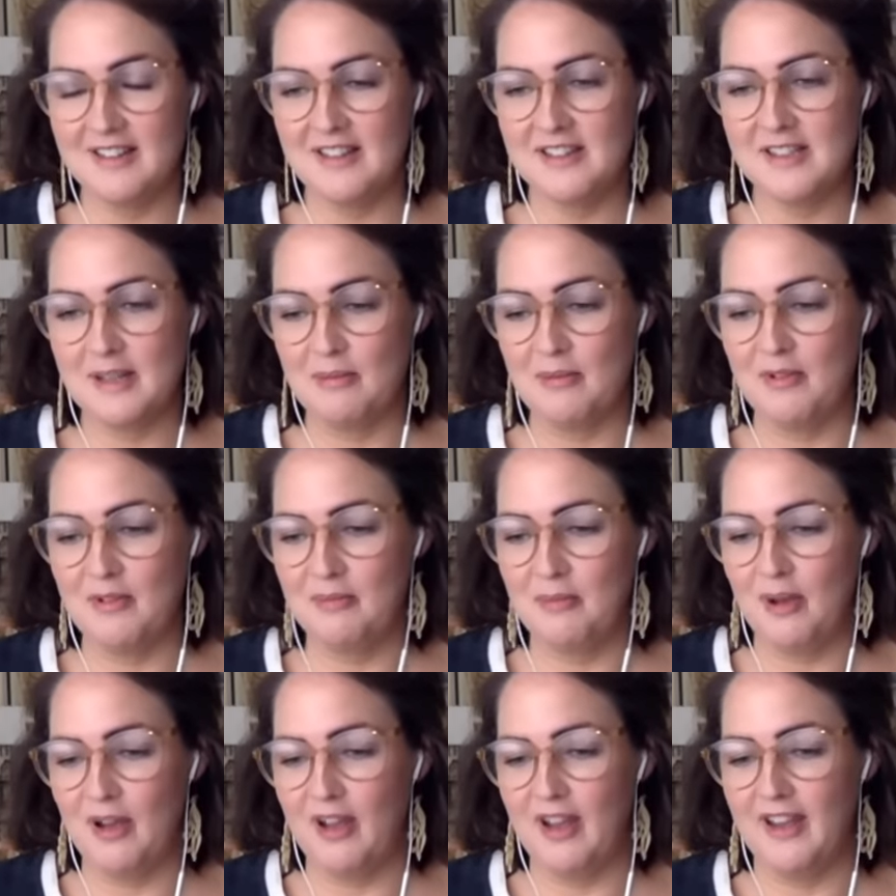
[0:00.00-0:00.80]
some of
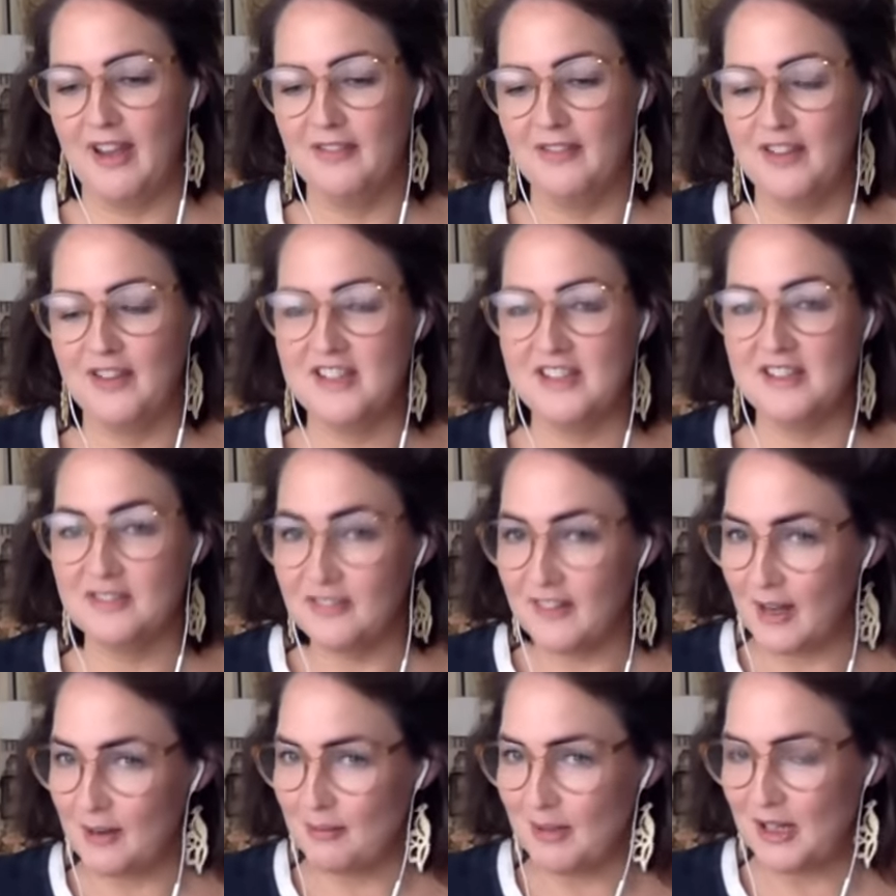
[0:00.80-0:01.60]
my friends
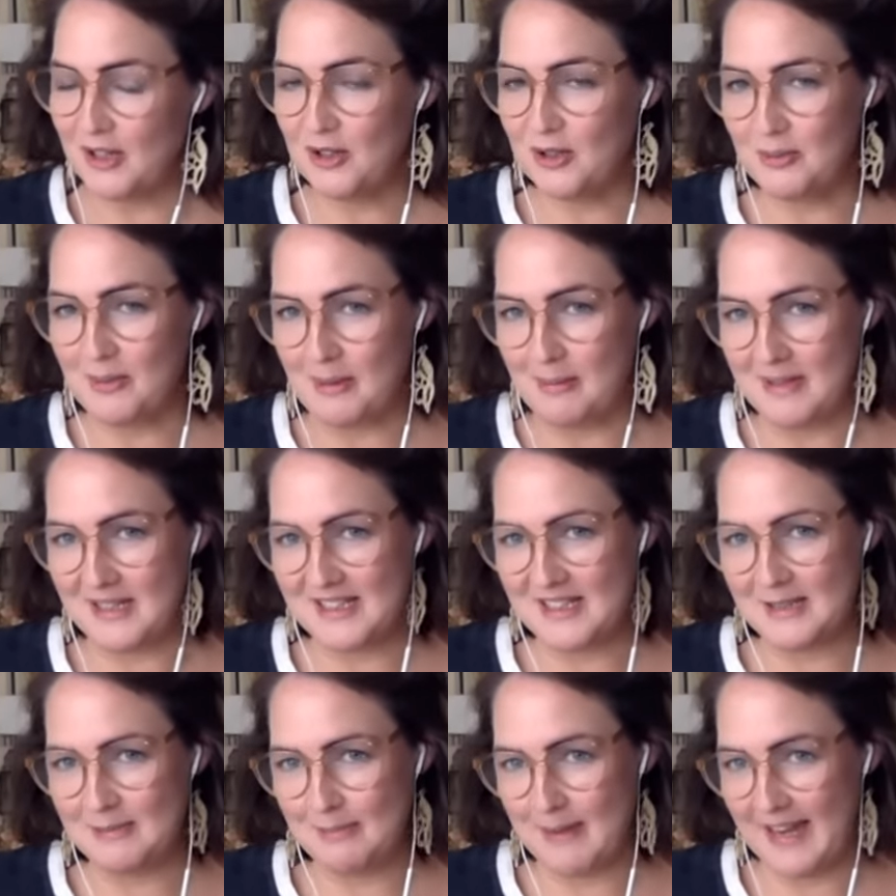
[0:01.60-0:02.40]
and family call me
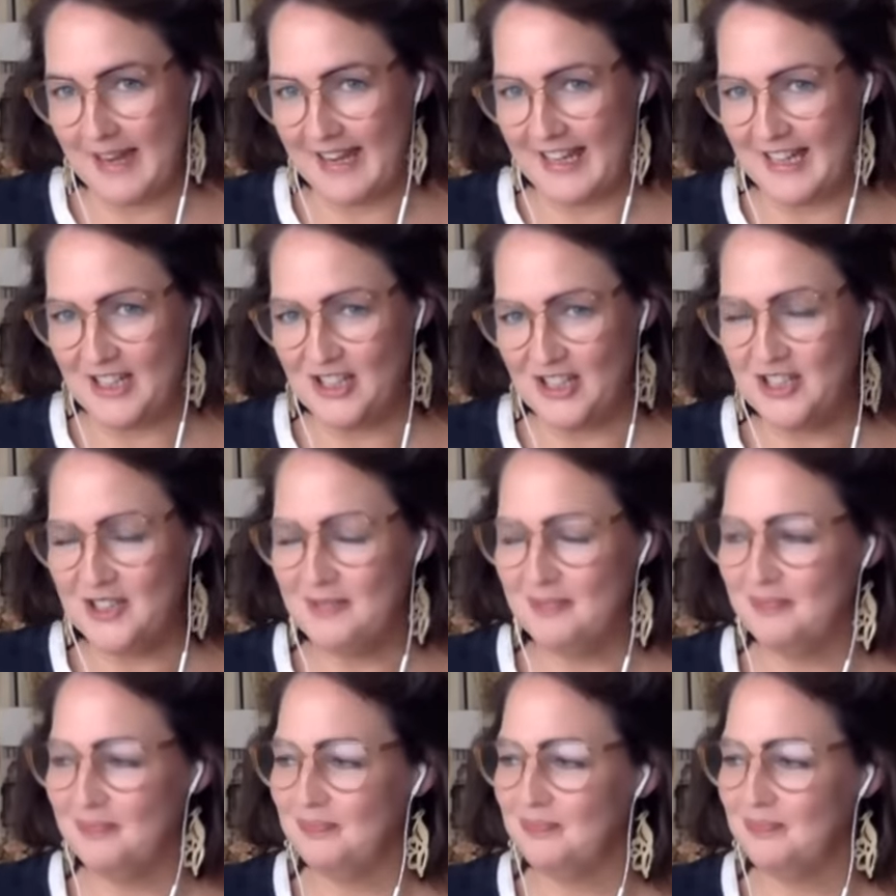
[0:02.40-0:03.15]
mrs beige